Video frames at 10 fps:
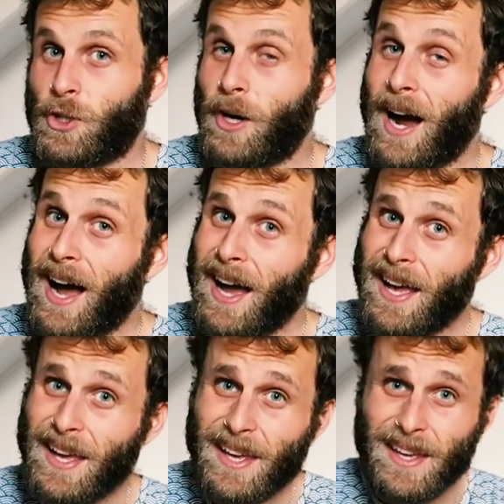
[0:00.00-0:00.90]

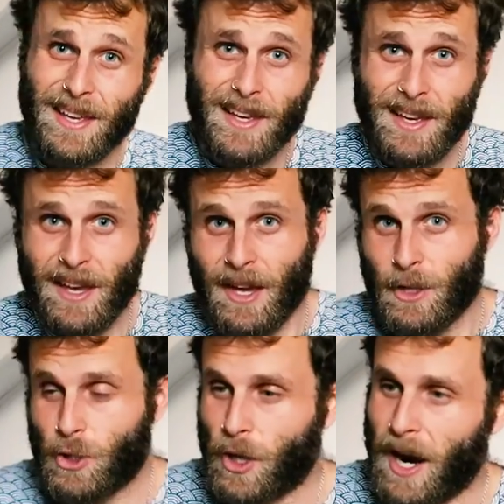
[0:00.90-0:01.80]
Try
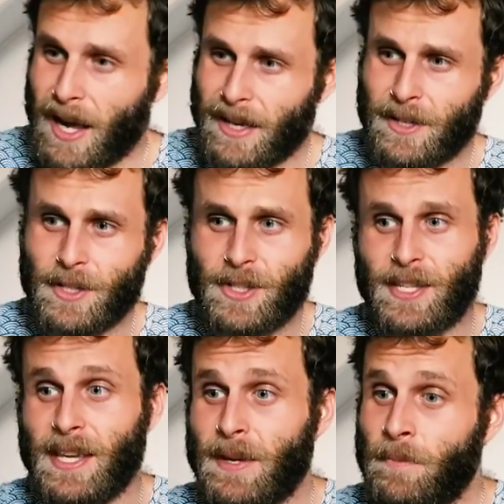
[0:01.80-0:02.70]
to
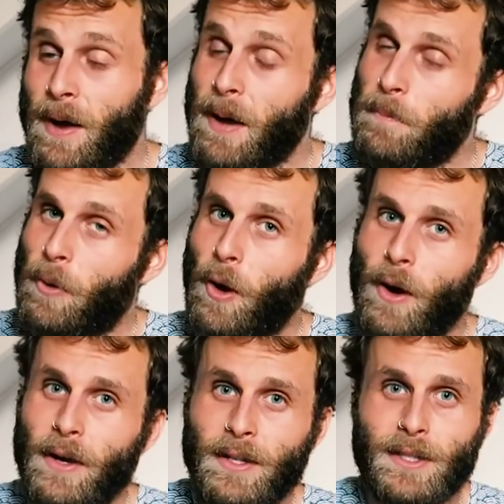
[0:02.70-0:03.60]
see my
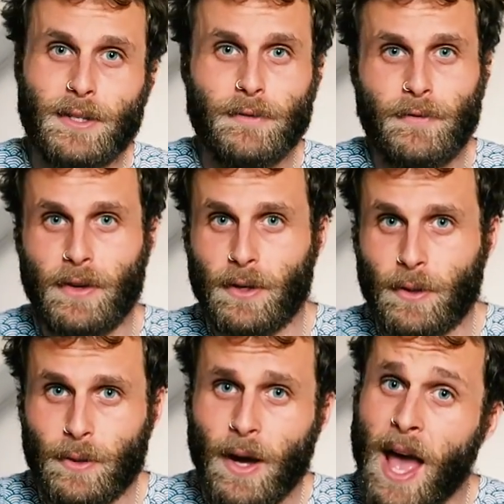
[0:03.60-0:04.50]
point of
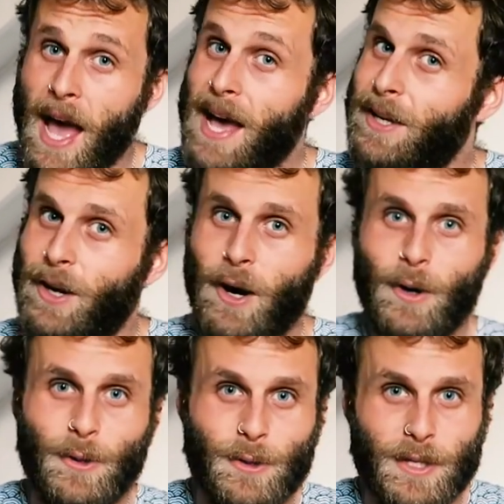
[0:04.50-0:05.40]
view,
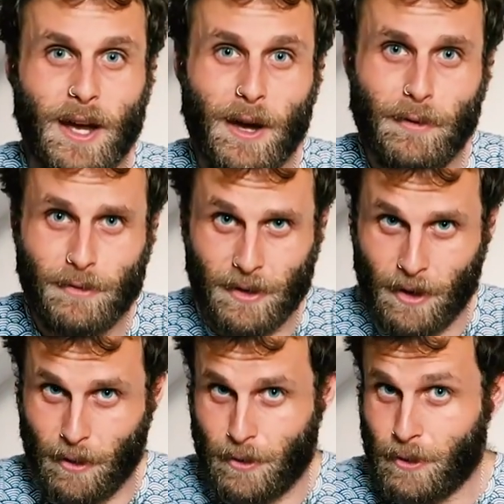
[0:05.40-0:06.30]
echoes of
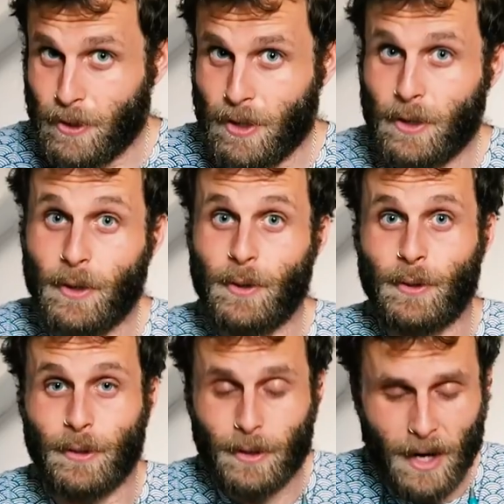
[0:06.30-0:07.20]
another
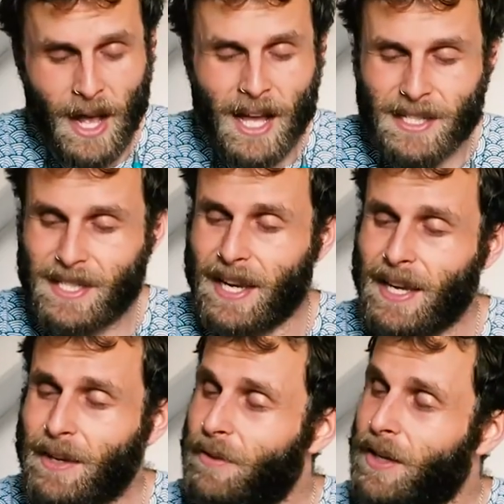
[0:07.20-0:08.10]
you,
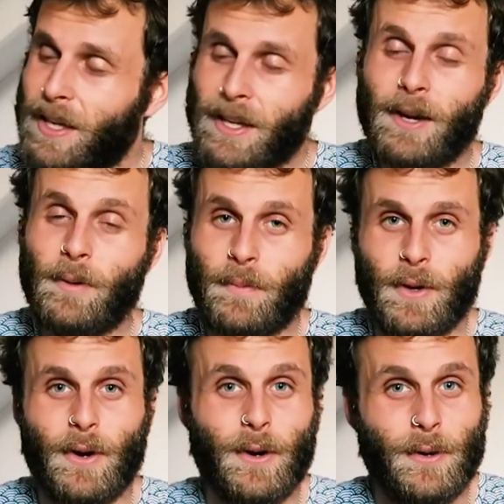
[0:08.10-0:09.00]
saving up
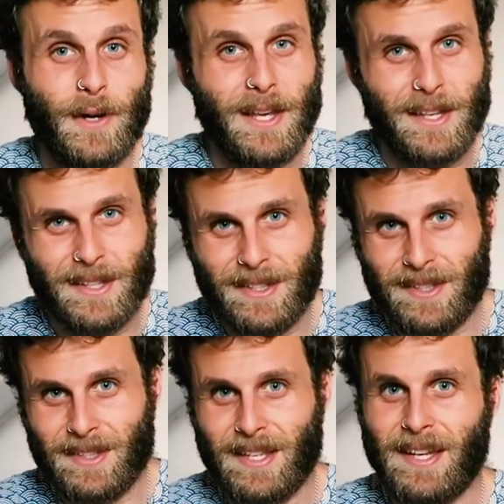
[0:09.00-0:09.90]
your
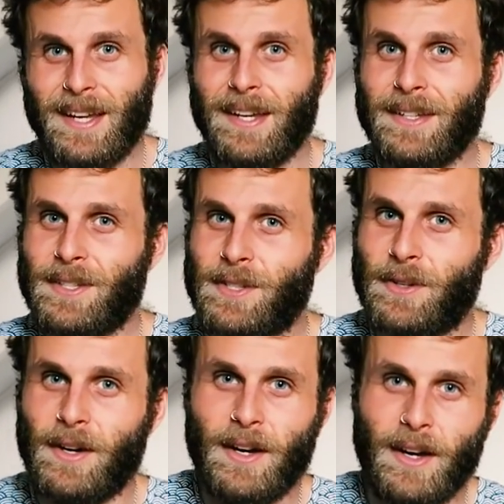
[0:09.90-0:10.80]

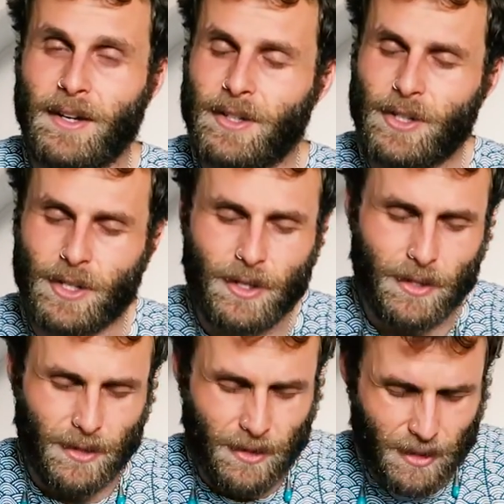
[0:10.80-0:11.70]

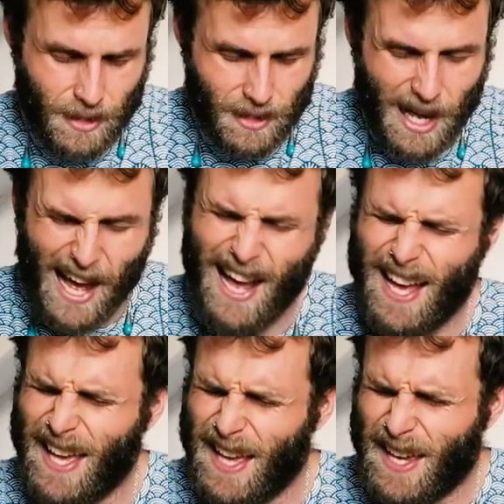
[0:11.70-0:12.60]
indiscretions. And
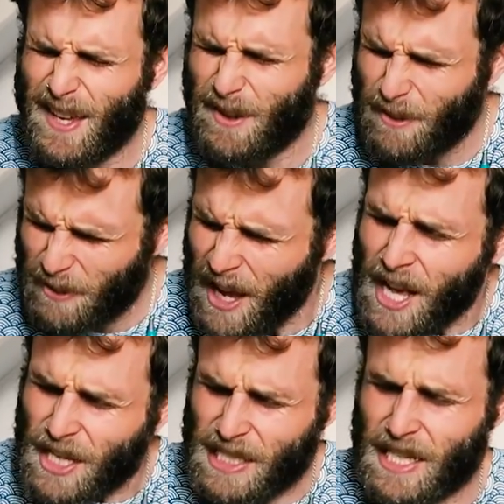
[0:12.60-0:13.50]
I've
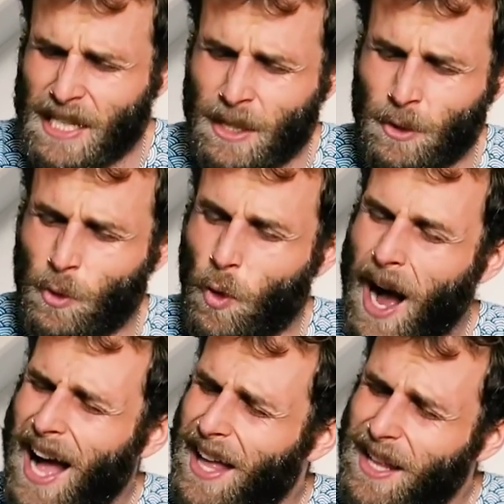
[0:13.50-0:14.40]
seen the
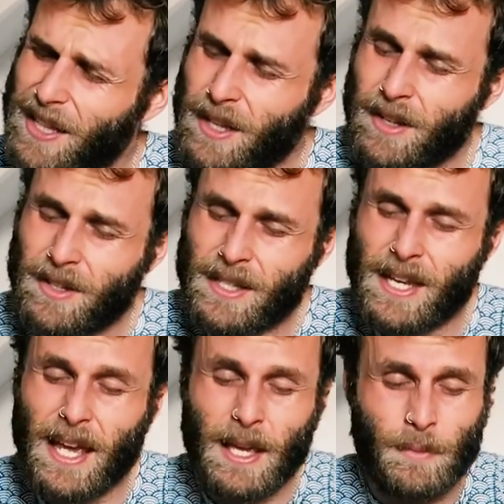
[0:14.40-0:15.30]
wild
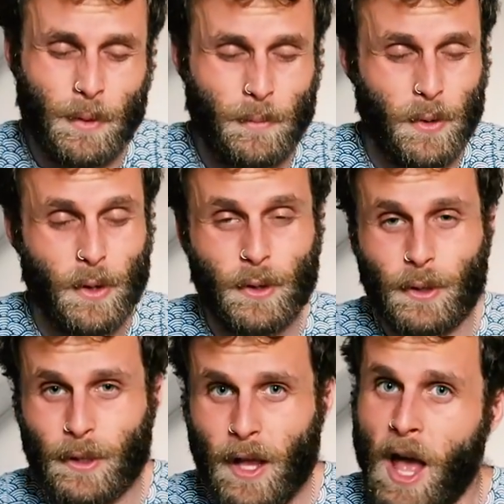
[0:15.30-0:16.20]

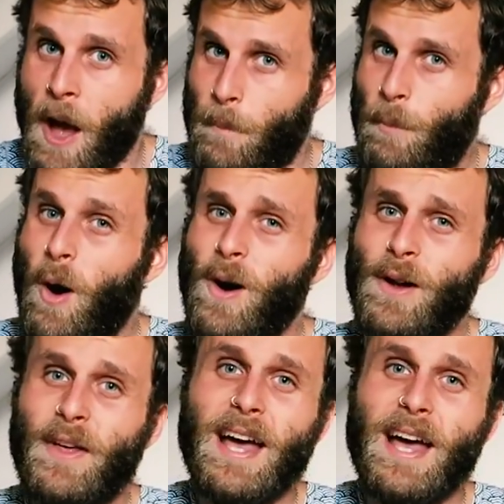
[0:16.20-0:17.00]
untamable, more